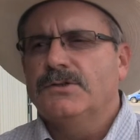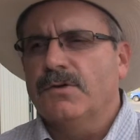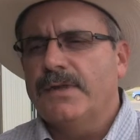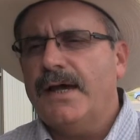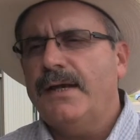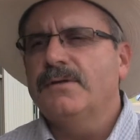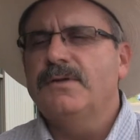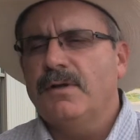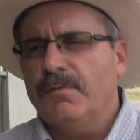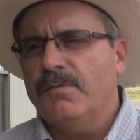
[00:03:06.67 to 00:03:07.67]
So that is
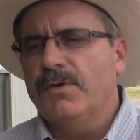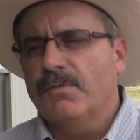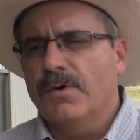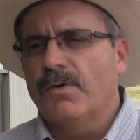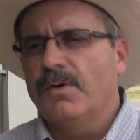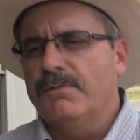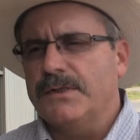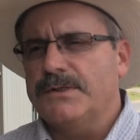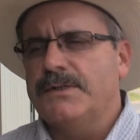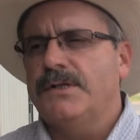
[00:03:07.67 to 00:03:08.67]
the role of
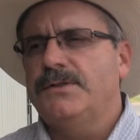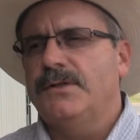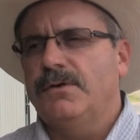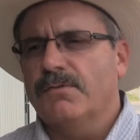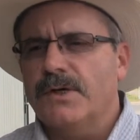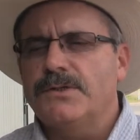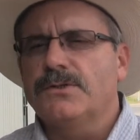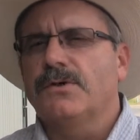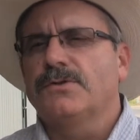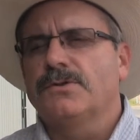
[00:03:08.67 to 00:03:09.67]
extension and
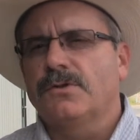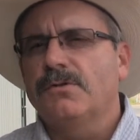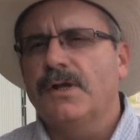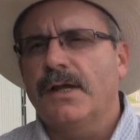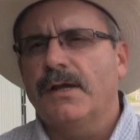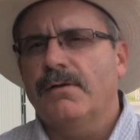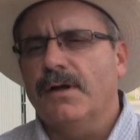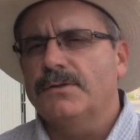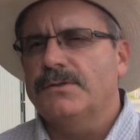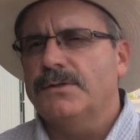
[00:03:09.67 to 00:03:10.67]
research through the land
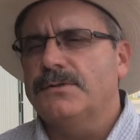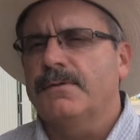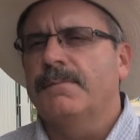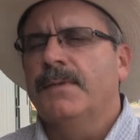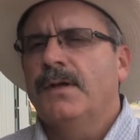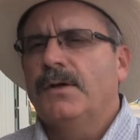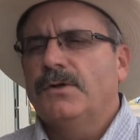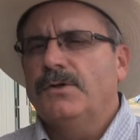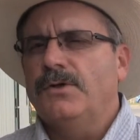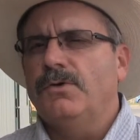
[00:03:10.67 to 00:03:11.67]
grant system
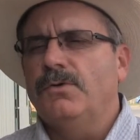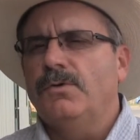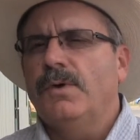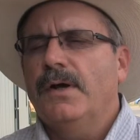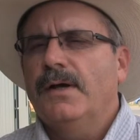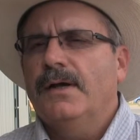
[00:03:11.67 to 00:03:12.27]
to